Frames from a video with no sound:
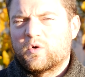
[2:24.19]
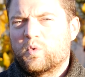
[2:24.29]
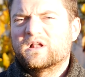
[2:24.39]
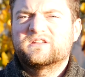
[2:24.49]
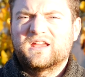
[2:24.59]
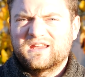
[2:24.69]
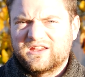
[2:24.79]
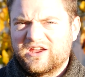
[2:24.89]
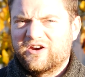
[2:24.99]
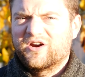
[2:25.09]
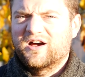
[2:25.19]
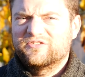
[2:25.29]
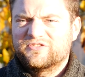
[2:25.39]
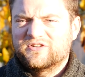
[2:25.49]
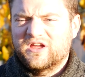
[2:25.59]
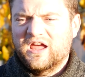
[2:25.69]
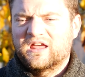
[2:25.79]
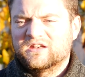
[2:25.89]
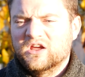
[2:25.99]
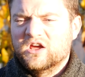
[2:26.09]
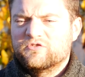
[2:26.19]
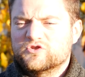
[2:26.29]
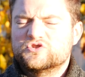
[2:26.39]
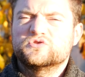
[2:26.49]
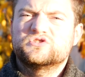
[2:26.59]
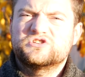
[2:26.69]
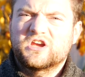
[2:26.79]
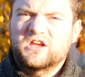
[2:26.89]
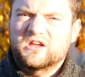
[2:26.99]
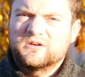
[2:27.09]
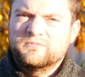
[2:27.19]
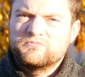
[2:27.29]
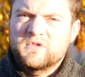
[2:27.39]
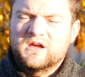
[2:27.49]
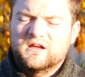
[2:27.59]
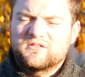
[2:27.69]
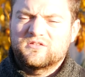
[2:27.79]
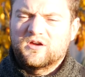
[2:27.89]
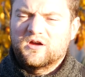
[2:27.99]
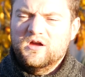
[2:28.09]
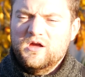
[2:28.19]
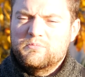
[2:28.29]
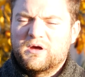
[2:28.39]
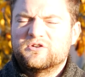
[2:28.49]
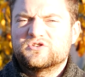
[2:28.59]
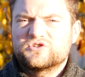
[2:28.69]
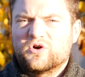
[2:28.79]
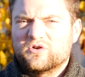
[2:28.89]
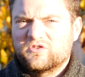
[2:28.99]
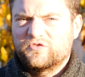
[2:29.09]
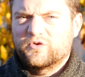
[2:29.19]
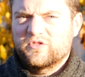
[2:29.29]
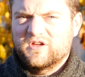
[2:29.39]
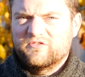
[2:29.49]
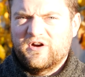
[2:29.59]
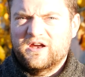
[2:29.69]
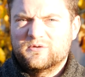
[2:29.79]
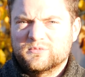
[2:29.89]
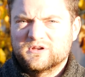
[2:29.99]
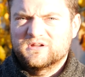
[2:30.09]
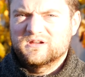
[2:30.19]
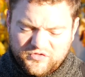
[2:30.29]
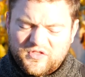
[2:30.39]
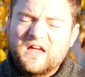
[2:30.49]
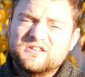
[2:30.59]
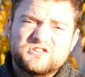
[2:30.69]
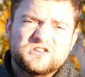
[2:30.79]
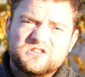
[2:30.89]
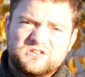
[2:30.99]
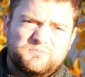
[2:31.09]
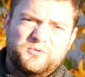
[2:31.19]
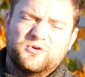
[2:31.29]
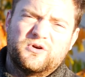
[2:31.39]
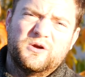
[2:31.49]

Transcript: are well taken care of, and if you choose chicken, it's a better choice for the environment. That is just pure